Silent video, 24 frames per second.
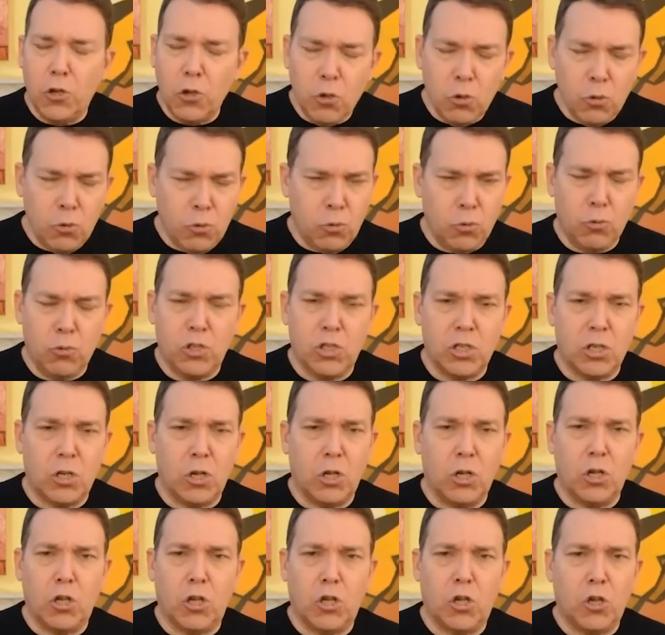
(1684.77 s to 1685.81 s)
huge,
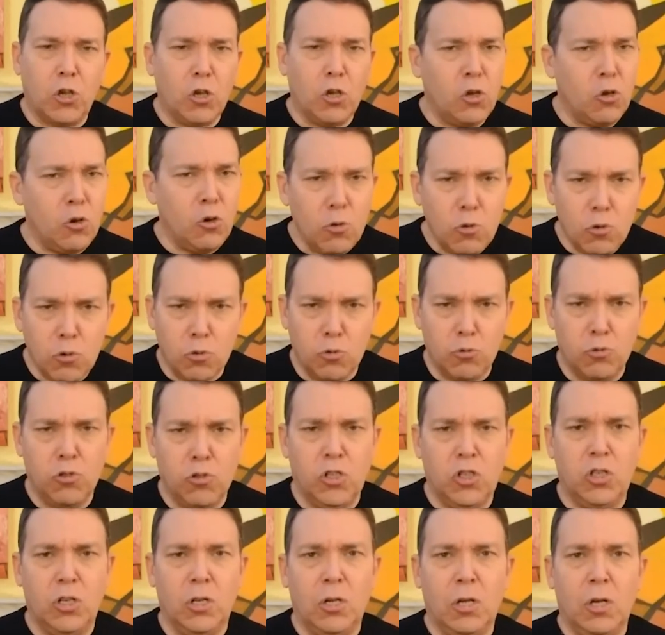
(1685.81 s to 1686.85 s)

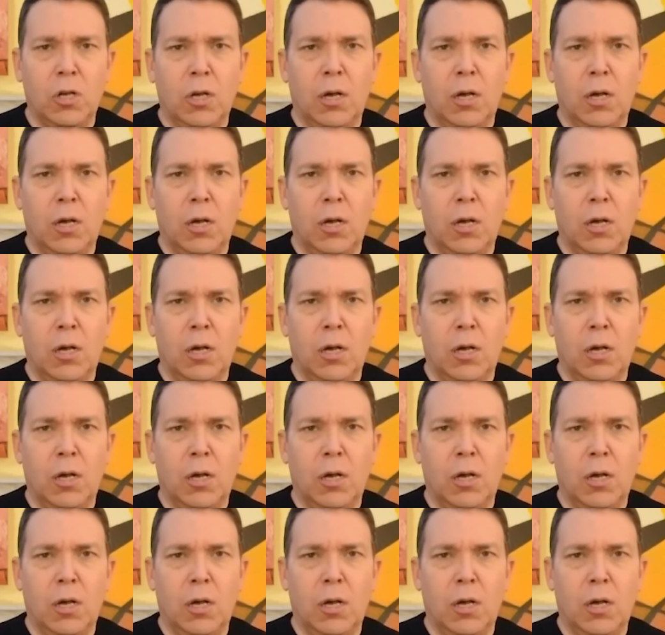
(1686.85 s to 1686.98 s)
huge.